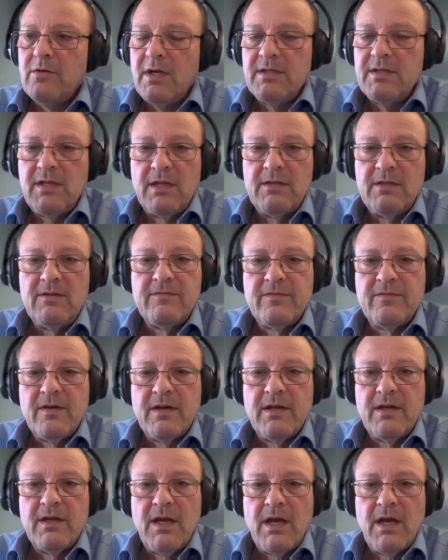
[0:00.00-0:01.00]

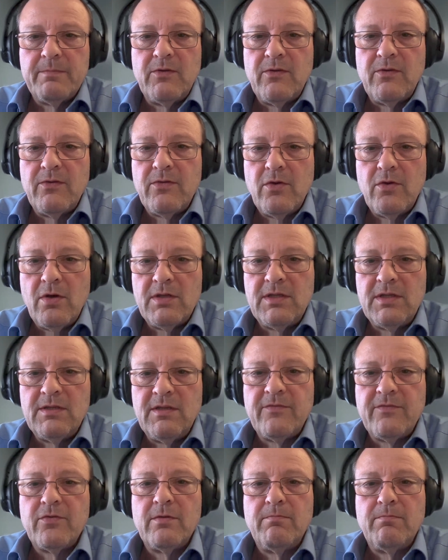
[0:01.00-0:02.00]
identify up to 30
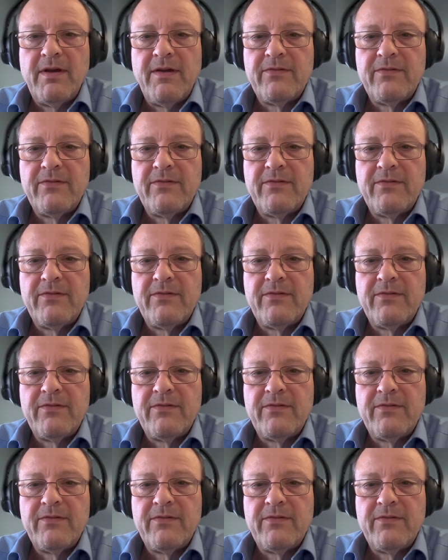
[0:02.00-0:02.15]
different